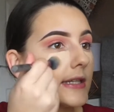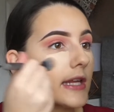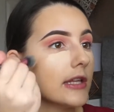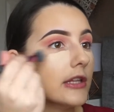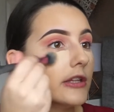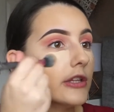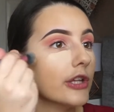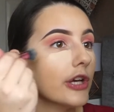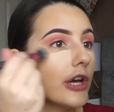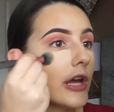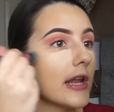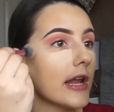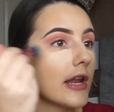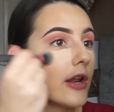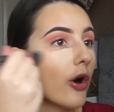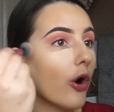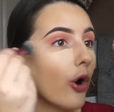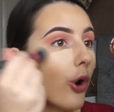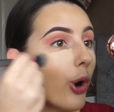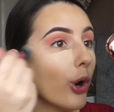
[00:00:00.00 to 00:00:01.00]
in learning
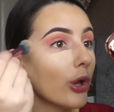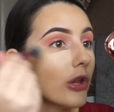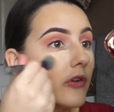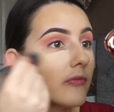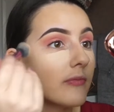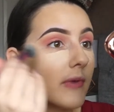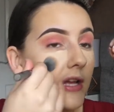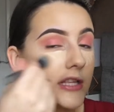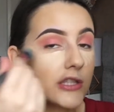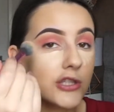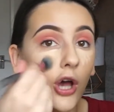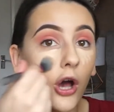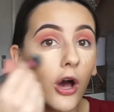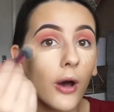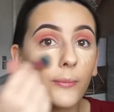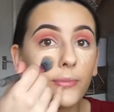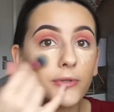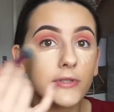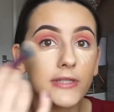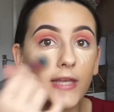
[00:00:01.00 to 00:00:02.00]
all of my
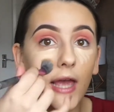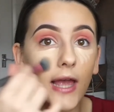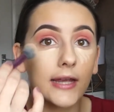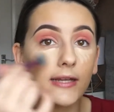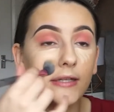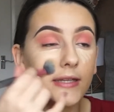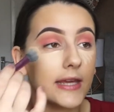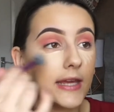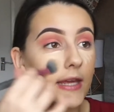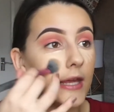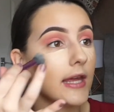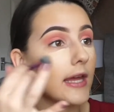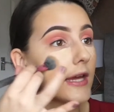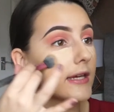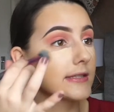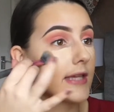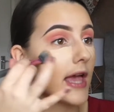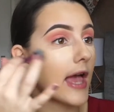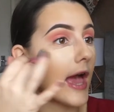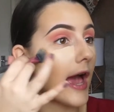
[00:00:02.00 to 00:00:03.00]
top
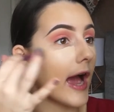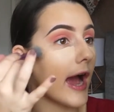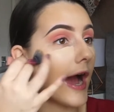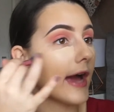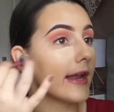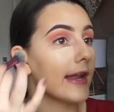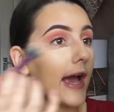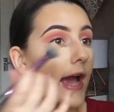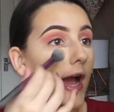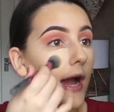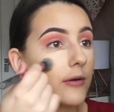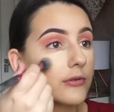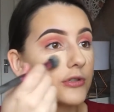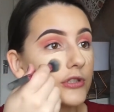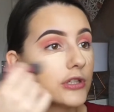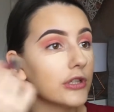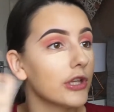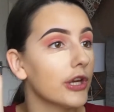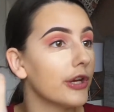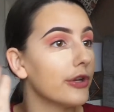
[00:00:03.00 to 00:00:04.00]
techniques and how
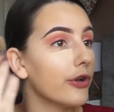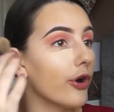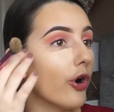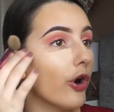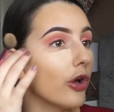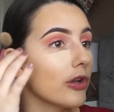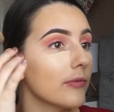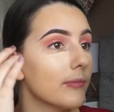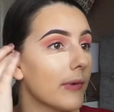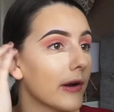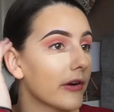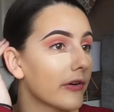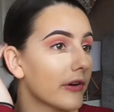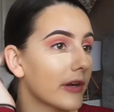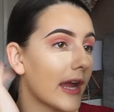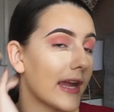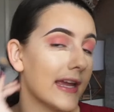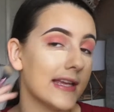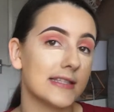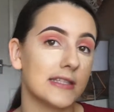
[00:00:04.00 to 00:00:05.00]
to learn all of my
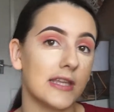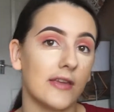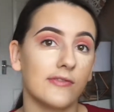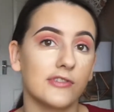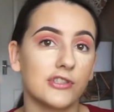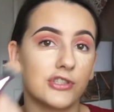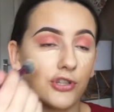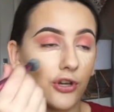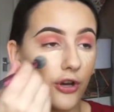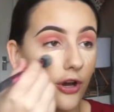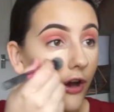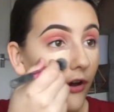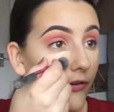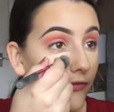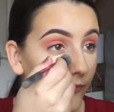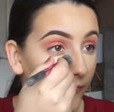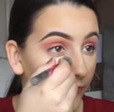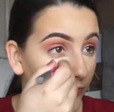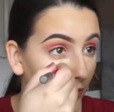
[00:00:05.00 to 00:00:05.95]
creative stuff,